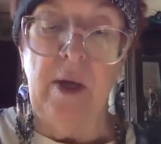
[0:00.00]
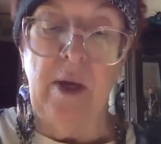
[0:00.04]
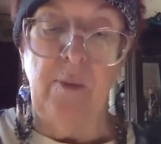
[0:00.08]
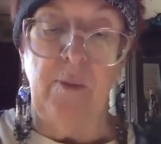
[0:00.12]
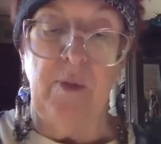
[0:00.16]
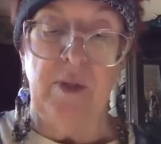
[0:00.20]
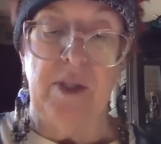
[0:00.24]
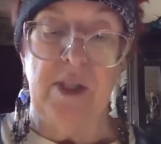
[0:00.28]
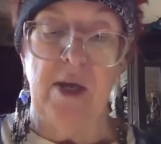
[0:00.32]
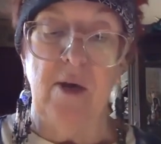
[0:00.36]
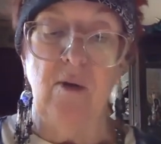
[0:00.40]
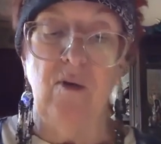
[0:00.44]

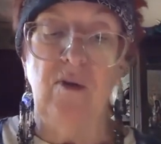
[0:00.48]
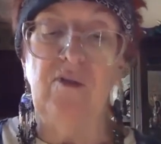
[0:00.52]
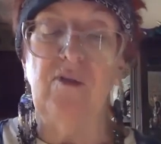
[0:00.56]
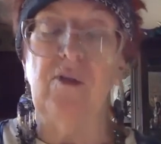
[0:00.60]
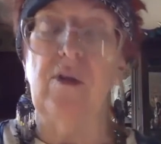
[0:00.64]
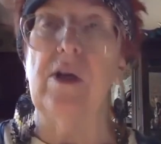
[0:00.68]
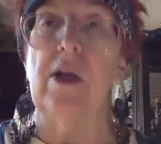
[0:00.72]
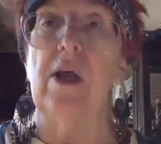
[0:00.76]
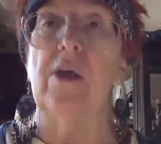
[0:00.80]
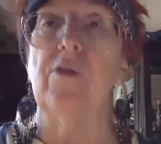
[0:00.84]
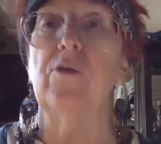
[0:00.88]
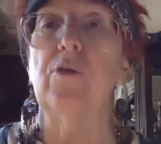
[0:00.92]
But there is
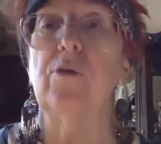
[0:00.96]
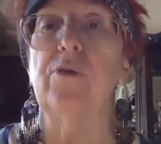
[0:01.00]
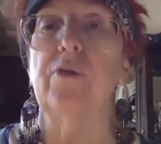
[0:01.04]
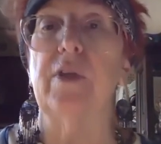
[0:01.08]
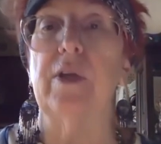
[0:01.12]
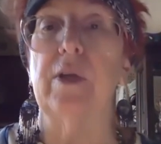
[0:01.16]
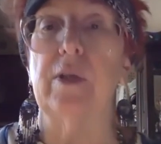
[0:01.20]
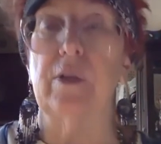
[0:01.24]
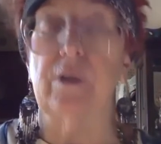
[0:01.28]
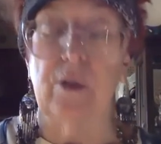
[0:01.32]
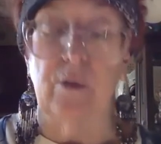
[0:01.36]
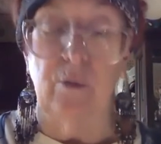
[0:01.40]
another
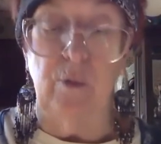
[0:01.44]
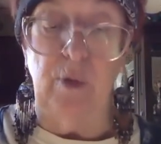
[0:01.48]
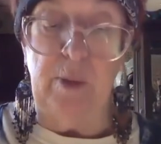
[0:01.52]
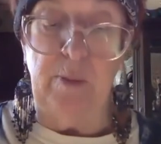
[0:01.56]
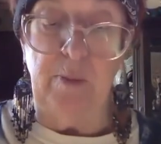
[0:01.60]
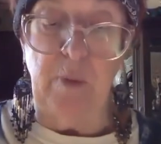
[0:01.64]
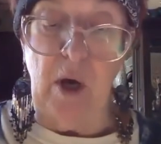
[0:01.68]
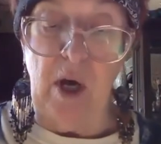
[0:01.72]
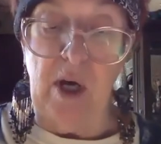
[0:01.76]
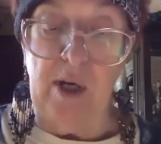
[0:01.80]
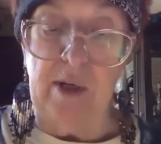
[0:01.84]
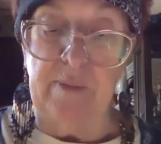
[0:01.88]
thing to
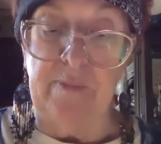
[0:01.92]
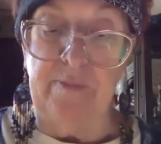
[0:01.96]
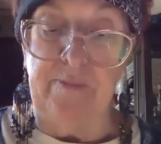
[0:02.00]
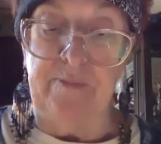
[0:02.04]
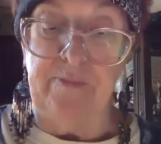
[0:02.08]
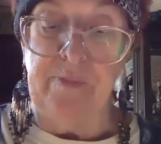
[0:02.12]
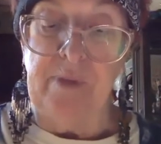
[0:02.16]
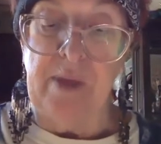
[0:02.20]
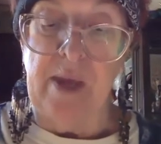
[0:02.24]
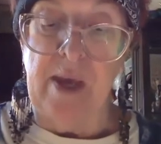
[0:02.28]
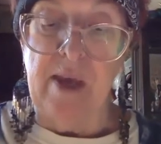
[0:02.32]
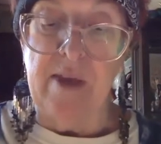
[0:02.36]
rebut,
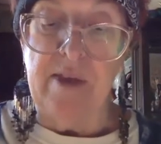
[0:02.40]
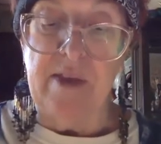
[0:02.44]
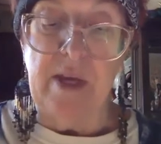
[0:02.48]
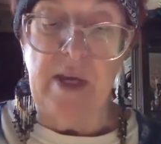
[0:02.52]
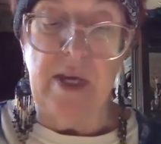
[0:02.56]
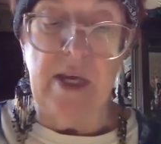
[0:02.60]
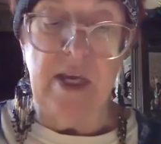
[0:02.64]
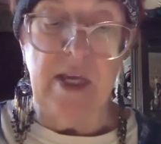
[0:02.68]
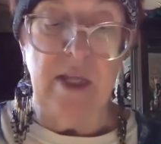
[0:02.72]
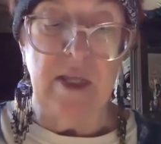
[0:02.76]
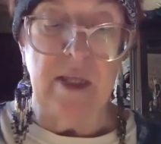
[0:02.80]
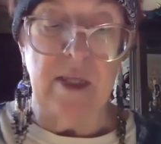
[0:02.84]
the
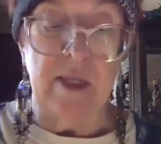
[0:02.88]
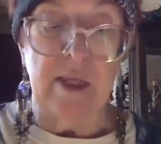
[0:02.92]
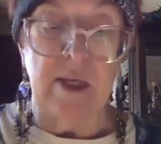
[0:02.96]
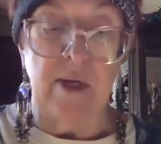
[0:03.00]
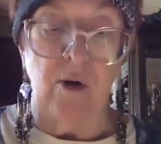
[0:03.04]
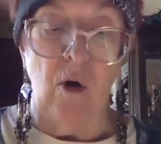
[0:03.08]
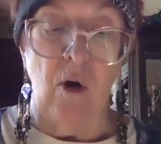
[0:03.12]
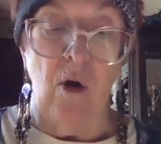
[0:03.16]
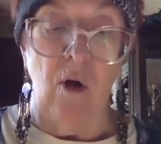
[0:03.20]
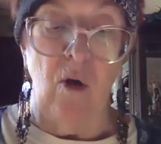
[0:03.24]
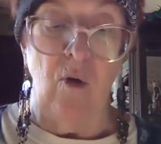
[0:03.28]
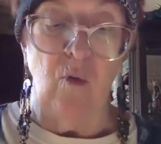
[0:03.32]
hint that
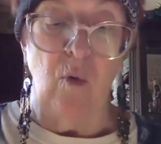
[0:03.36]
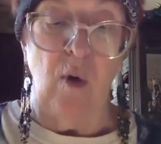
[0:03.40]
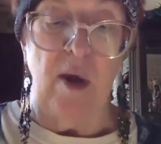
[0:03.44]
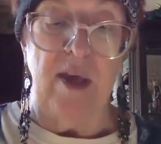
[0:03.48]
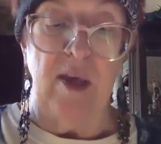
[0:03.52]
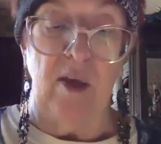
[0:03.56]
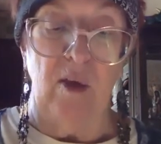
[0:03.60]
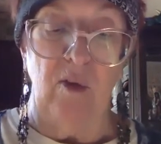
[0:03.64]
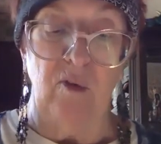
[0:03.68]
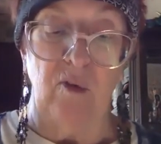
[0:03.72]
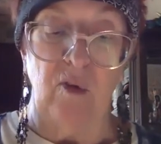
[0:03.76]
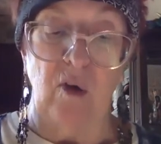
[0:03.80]
all
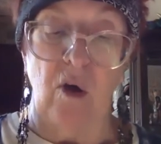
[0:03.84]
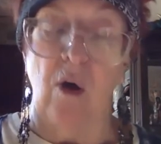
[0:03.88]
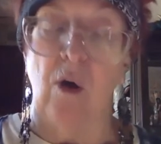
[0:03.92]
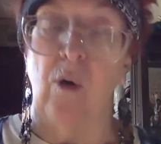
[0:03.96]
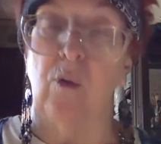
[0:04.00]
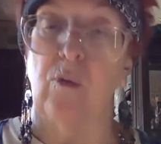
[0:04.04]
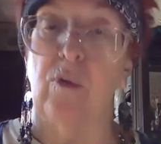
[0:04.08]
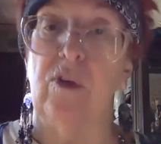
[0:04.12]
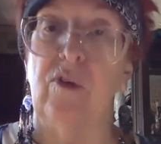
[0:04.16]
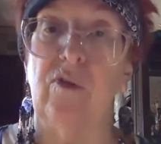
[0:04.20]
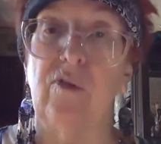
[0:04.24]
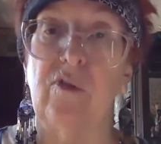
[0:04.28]
whales
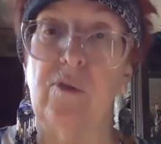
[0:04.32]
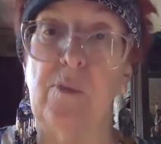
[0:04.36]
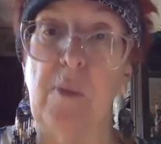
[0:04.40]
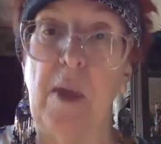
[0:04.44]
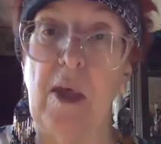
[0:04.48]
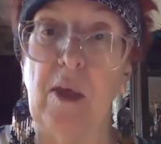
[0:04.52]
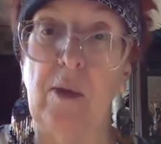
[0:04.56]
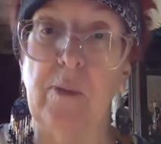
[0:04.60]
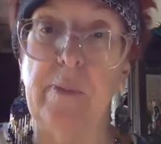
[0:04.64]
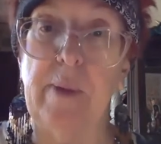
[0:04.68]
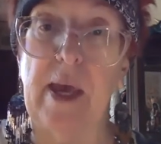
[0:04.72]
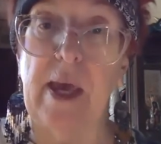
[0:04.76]
always
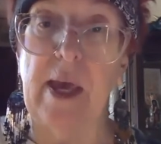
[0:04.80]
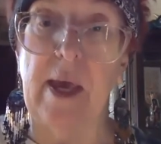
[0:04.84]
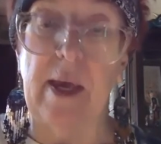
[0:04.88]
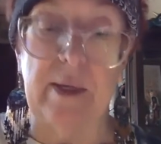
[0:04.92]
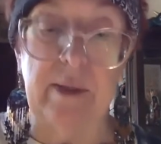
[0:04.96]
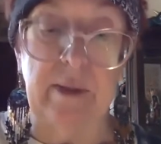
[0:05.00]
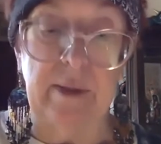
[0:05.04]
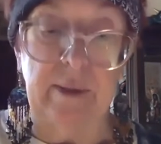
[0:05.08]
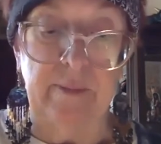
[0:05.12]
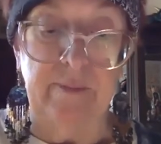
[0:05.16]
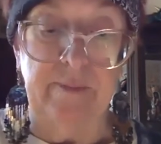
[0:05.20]
smell bad.